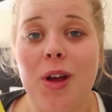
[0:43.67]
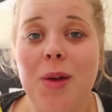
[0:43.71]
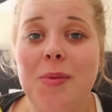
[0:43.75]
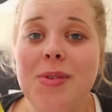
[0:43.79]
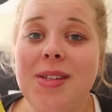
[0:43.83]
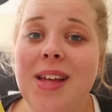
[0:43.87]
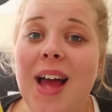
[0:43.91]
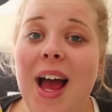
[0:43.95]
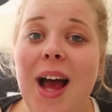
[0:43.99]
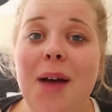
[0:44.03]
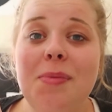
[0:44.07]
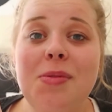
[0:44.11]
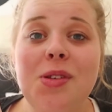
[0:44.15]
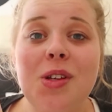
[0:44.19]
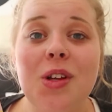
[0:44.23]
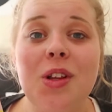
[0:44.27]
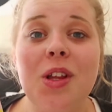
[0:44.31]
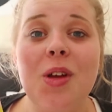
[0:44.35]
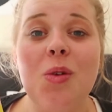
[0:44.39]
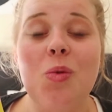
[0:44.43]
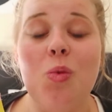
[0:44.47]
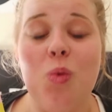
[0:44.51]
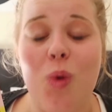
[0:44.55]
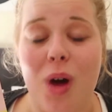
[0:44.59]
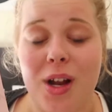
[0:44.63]
It was
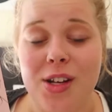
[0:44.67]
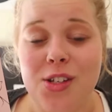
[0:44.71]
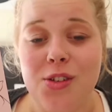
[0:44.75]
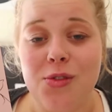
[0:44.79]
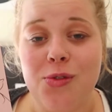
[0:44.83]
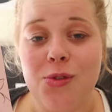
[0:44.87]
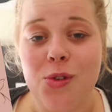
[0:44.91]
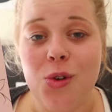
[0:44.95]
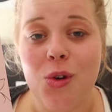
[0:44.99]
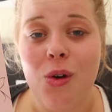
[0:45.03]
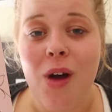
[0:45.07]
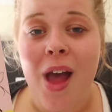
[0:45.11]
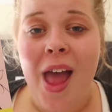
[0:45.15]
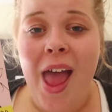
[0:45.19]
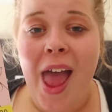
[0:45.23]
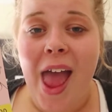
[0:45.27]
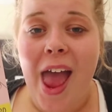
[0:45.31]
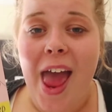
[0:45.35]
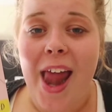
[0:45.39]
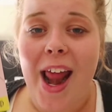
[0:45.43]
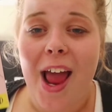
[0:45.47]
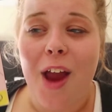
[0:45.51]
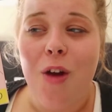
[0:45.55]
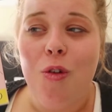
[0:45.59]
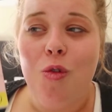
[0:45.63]
absolutely wonderful
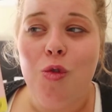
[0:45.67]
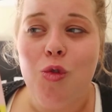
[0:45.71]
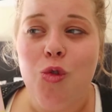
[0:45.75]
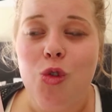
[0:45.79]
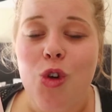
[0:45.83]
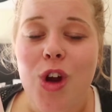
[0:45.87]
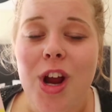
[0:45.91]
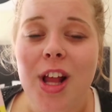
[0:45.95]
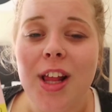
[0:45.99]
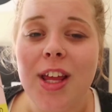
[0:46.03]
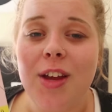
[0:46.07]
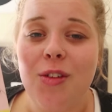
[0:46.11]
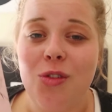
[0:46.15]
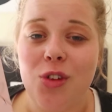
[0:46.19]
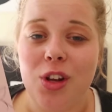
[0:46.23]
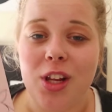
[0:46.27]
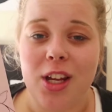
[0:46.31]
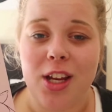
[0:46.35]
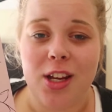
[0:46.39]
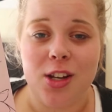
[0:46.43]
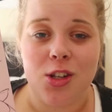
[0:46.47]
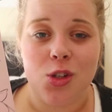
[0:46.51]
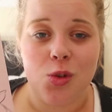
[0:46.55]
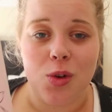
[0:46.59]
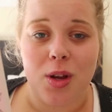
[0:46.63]
and I
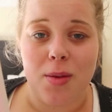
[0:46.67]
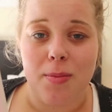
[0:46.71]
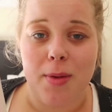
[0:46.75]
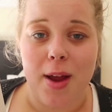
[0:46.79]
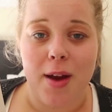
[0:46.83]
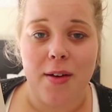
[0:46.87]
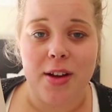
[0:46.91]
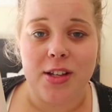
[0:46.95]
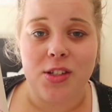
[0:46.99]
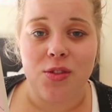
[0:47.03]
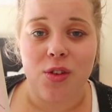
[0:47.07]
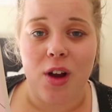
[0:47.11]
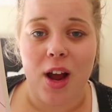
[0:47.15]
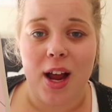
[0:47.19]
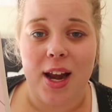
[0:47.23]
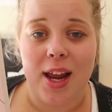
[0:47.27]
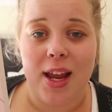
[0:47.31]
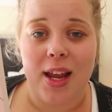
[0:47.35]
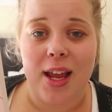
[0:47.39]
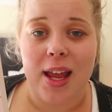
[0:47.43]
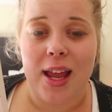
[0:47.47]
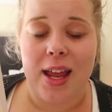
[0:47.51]
really enjoy Mary's writing.